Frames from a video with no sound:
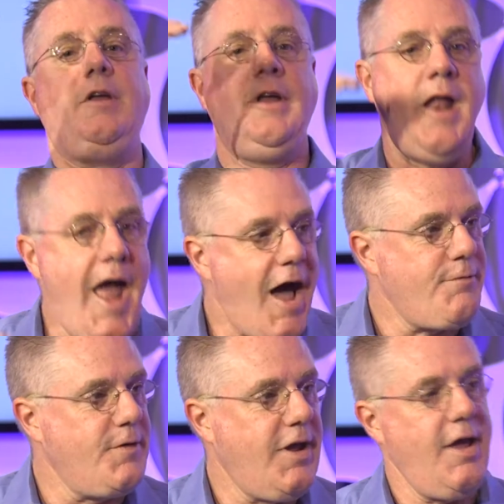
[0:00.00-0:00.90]
in
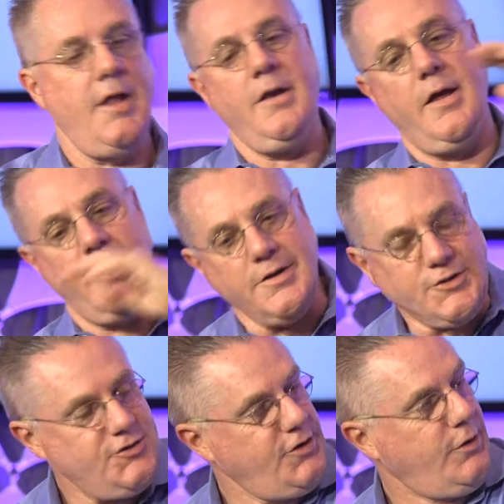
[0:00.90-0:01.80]
half again, and it's
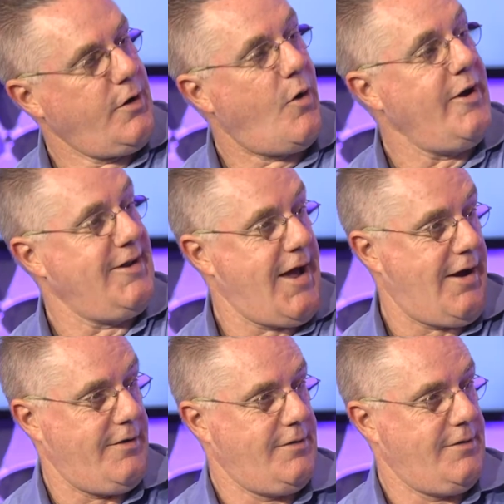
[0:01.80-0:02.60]
still going down.